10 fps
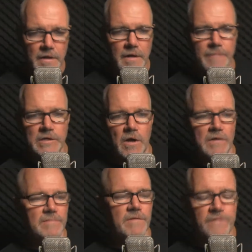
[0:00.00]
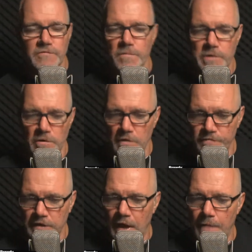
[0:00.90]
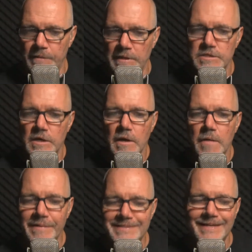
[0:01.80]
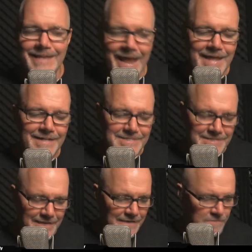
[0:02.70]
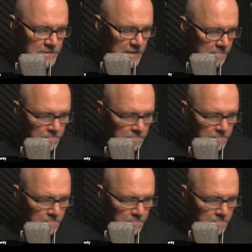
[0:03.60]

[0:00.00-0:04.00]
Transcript: I've been calling them the Federal Bureau of Incompetence. But today it seems that